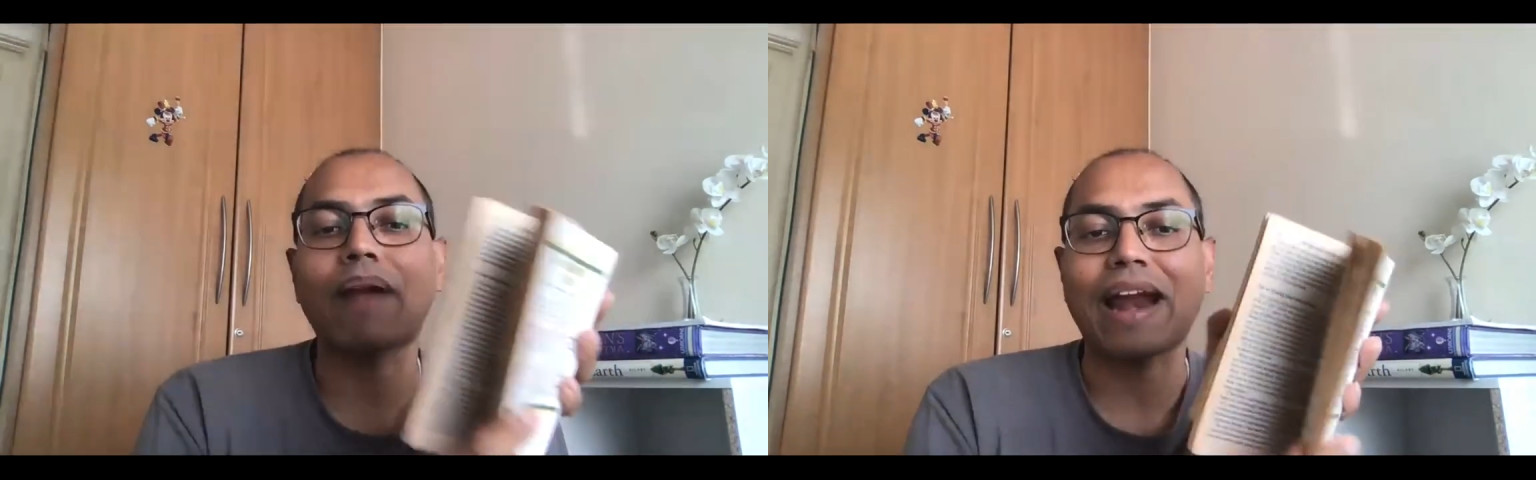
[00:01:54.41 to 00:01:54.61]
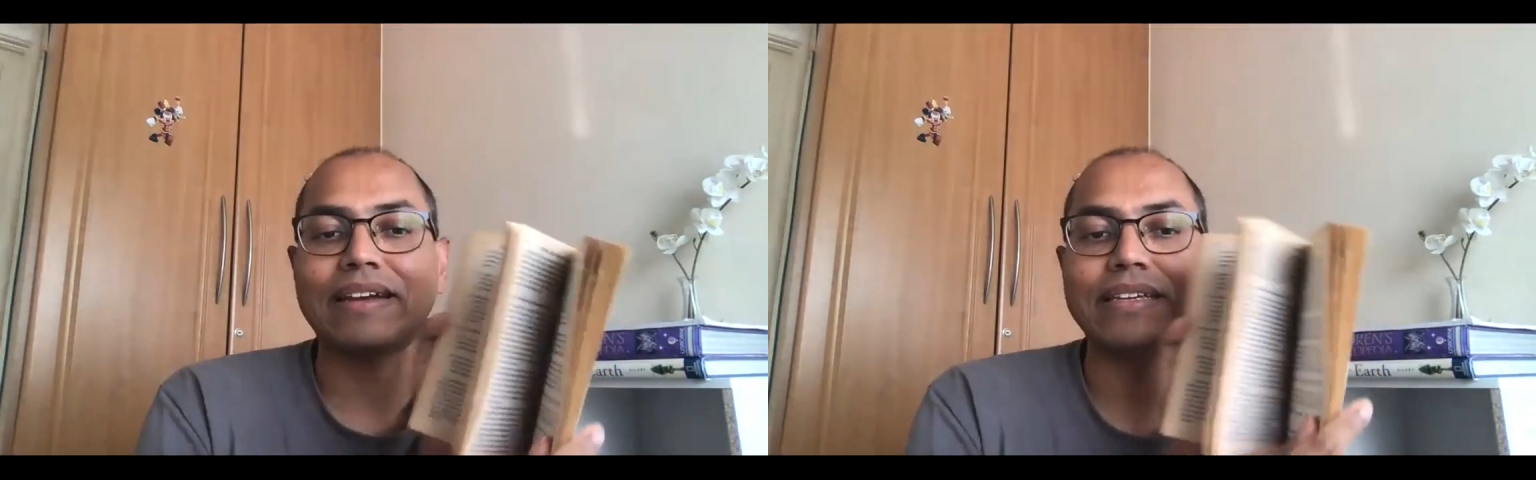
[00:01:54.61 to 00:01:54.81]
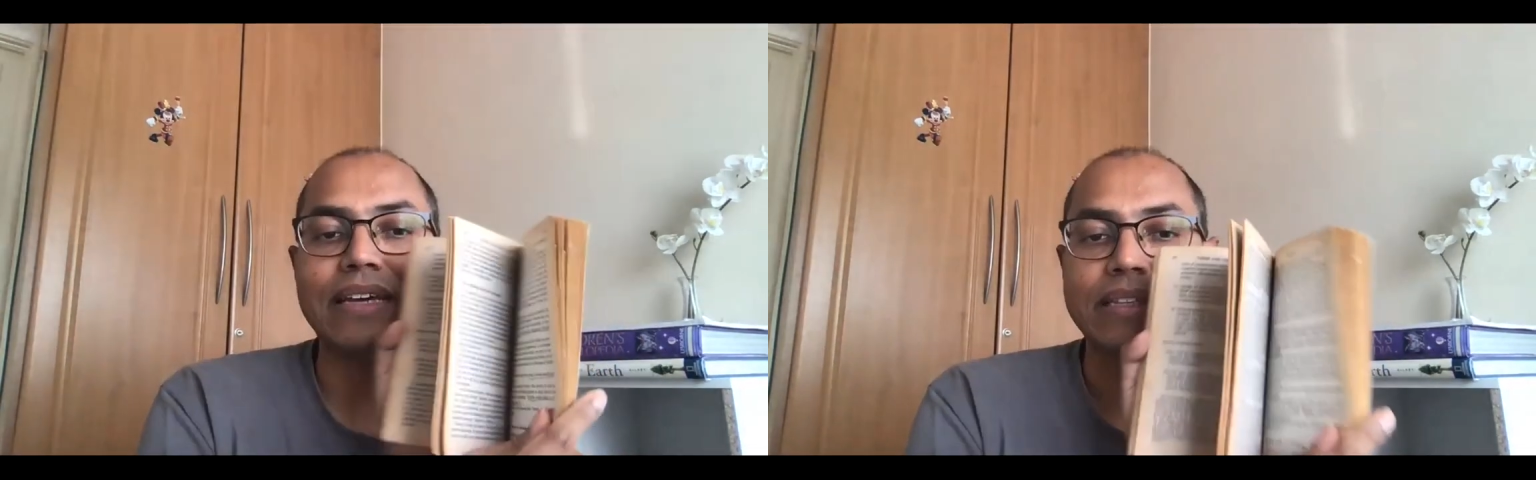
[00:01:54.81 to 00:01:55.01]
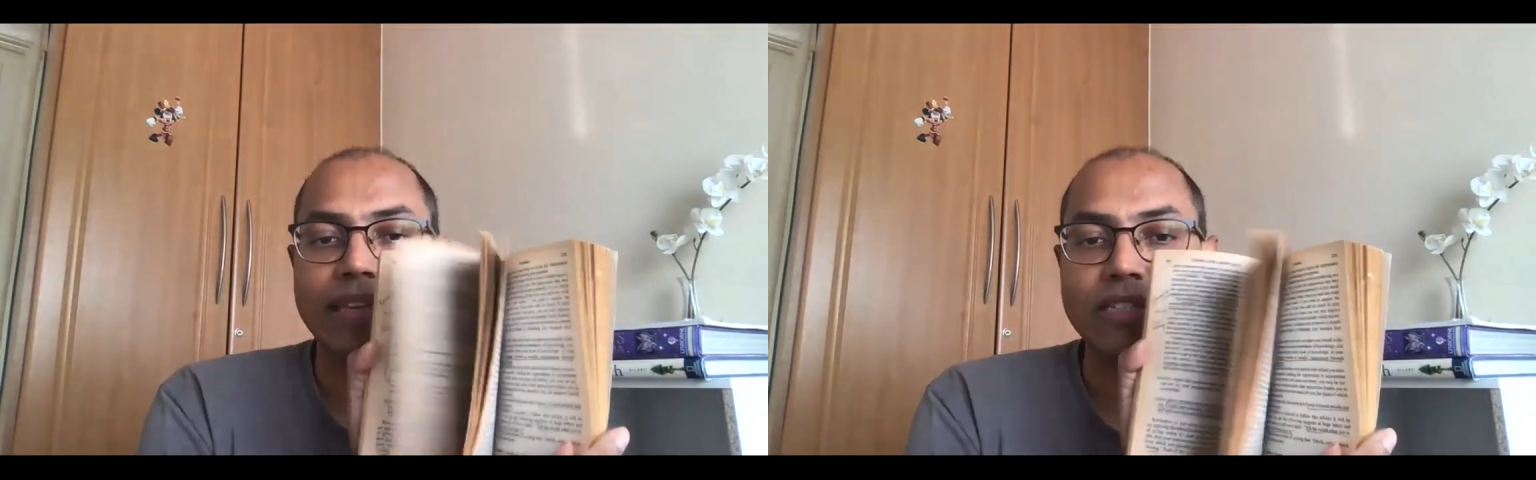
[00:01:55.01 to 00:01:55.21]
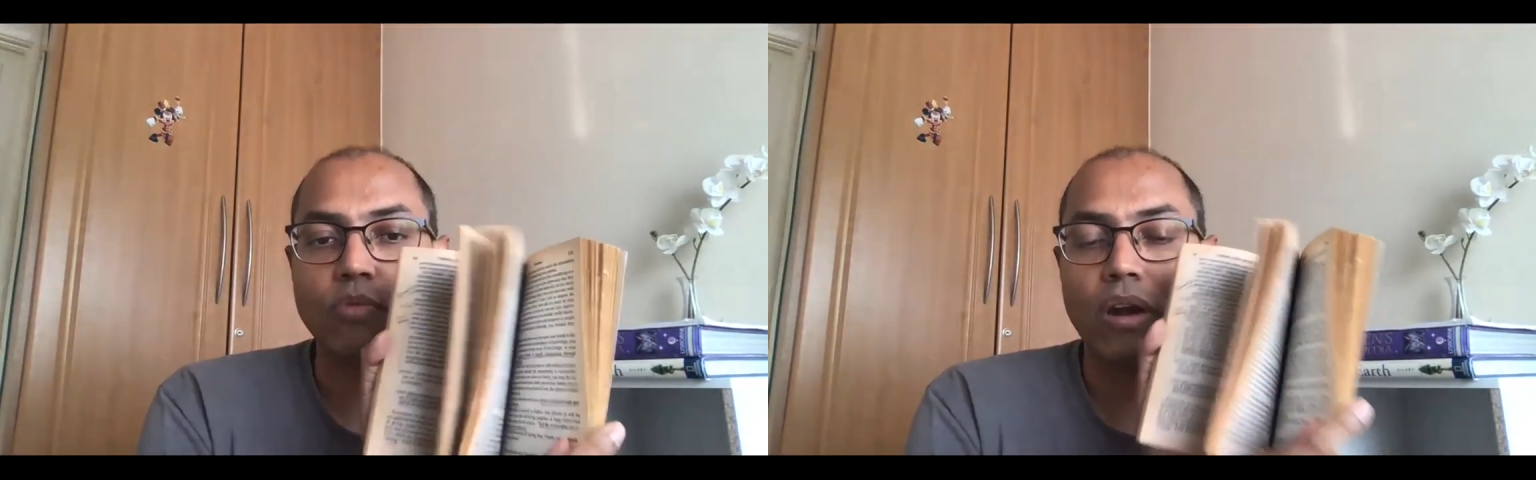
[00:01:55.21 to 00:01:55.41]
practical
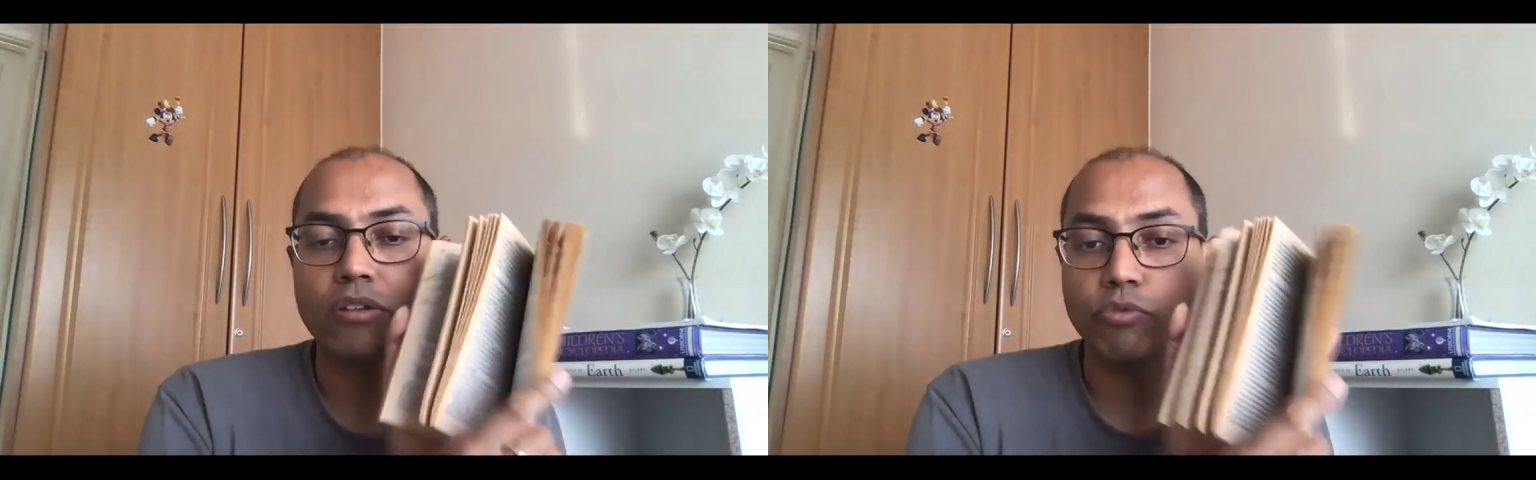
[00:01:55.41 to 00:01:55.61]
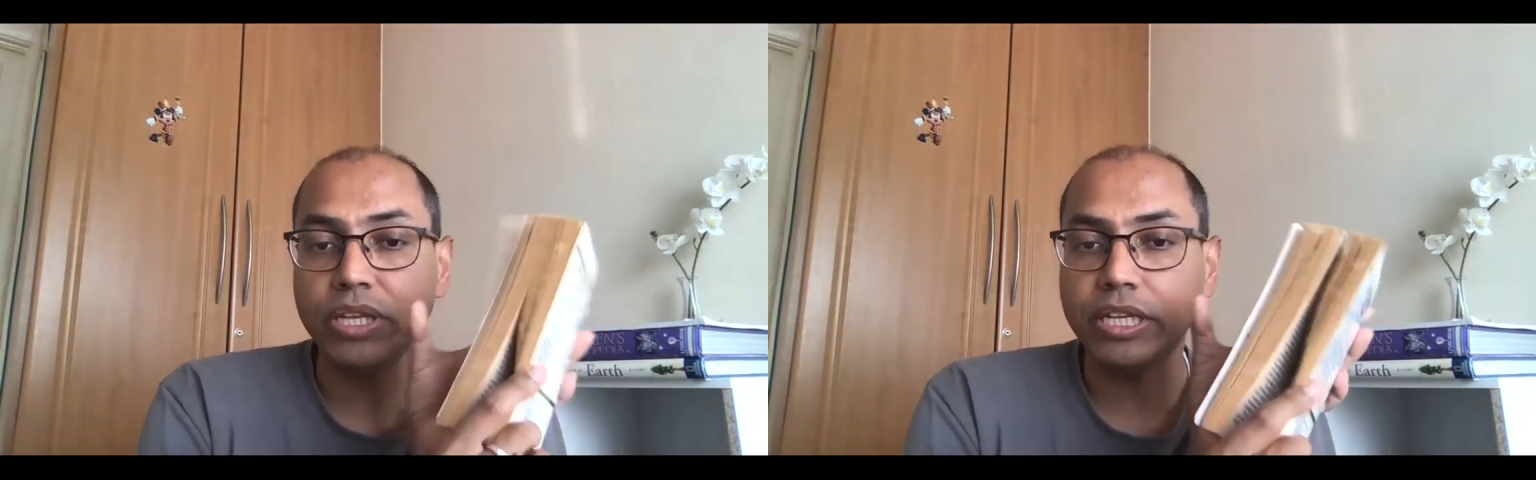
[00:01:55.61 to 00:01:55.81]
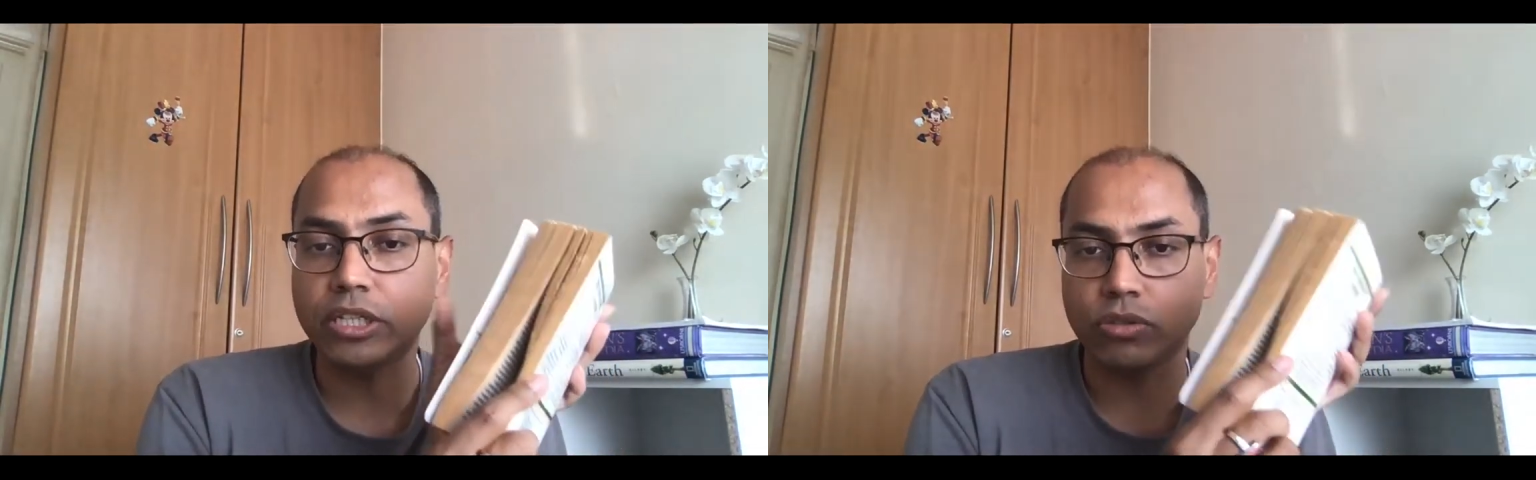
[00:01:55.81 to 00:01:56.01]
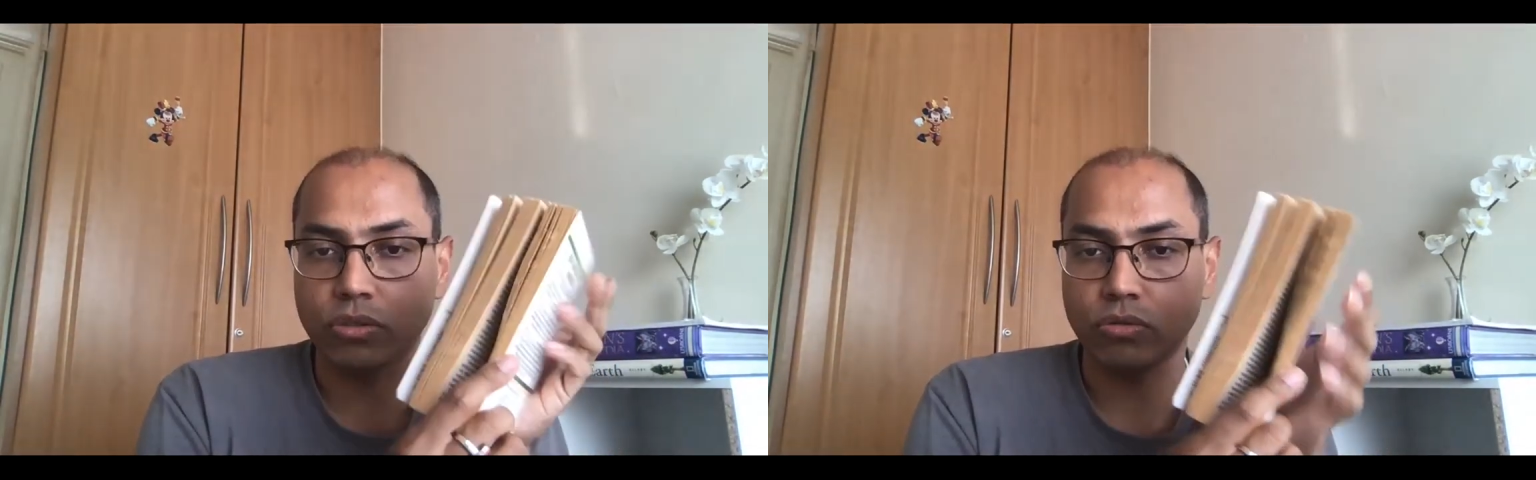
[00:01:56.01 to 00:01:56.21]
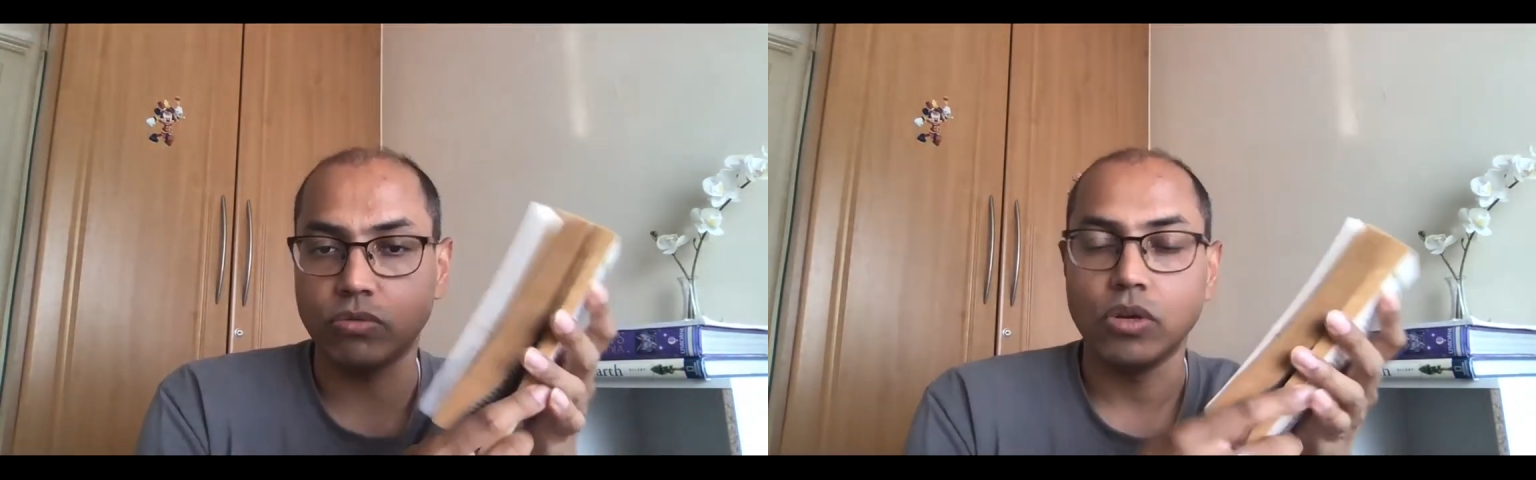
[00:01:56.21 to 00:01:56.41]
things what we need to
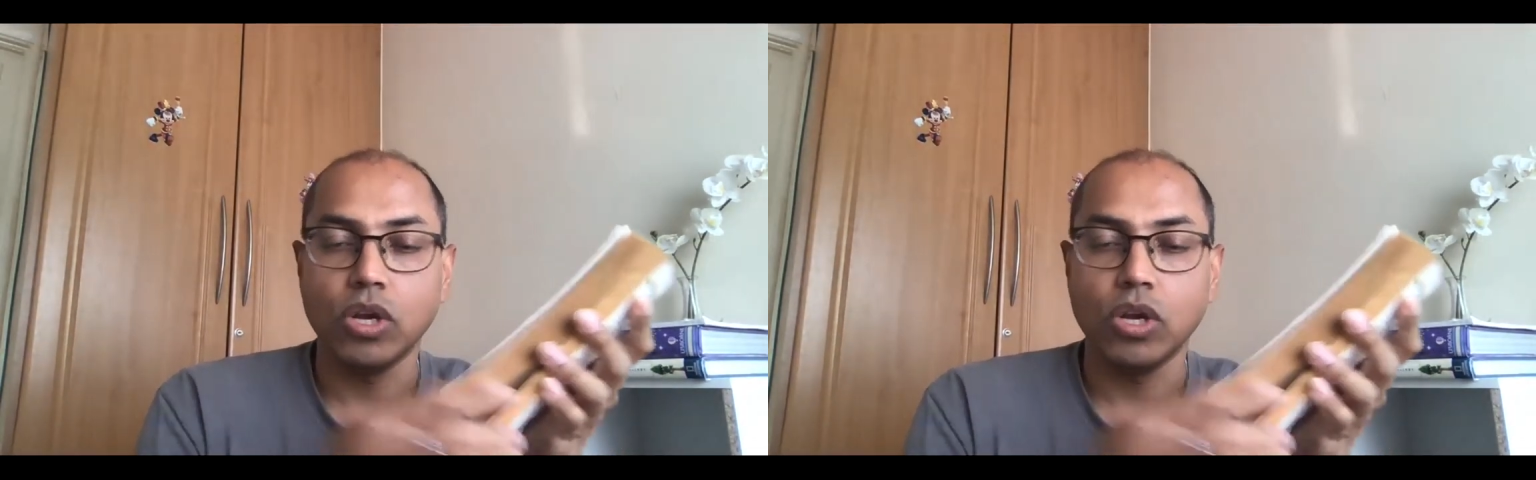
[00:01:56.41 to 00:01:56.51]
do